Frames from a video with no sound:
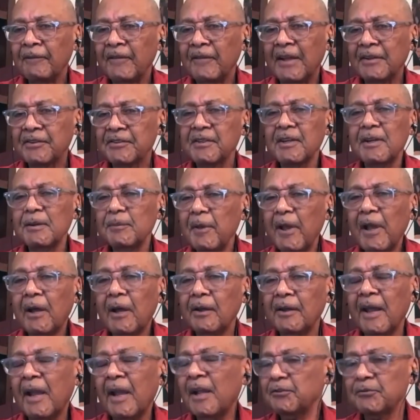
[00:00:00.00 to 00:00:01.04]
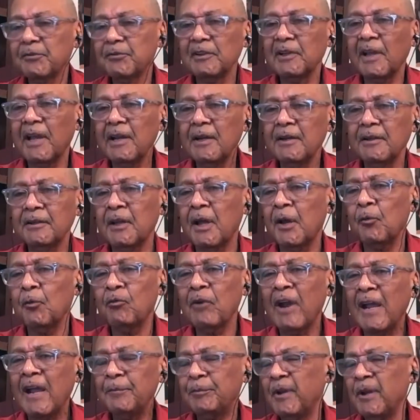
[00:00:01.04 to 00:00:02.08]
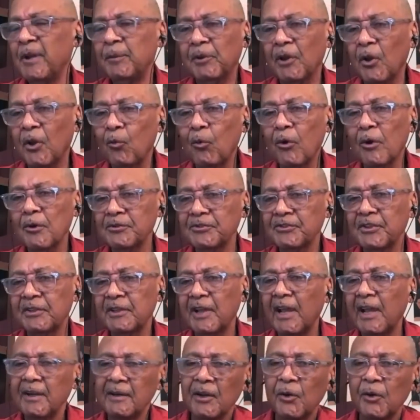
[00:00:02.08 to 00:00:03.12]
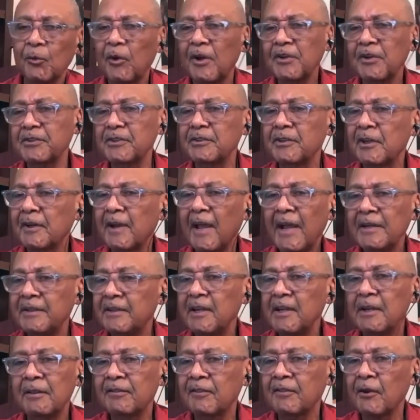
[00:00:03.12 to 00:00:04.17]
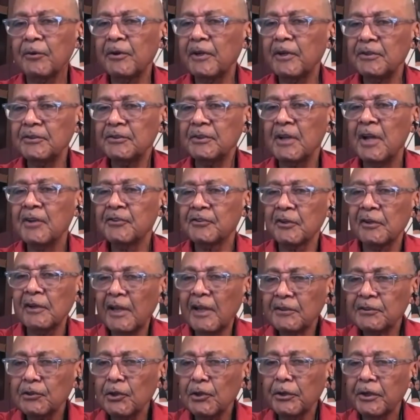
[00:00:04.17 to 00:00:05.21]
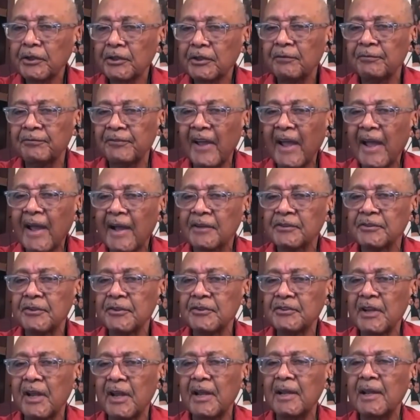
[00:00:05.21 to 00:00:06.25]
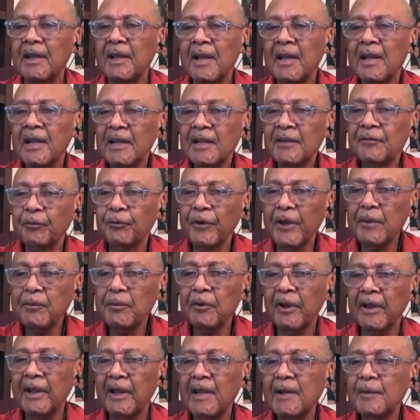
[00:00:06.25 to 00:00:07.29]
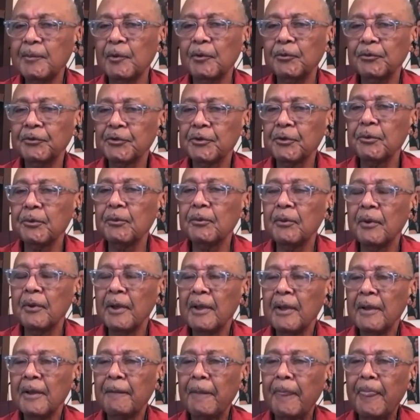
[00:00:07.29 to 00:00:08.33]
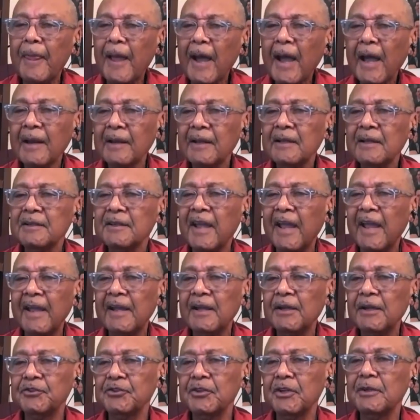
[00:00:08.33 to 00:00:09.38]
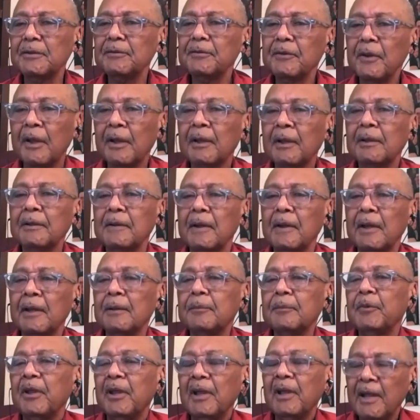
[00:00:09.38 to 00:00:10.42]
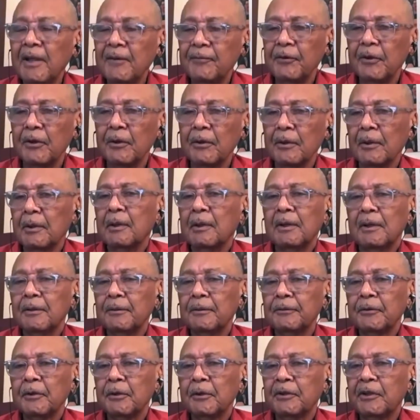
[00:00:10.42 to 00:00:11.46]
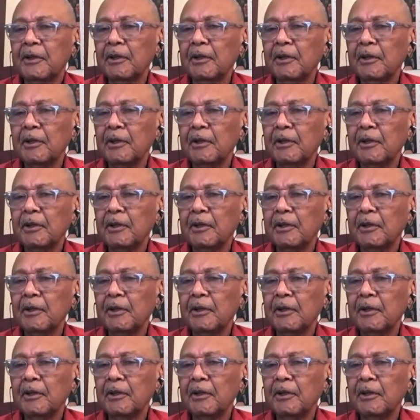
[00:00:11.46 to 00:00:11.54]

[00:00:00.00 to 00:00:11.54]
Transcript: that somehow that's related that white people are worse today than it was in the 1930s? So let's look at the facts and say, if we were able to not engage in behavior to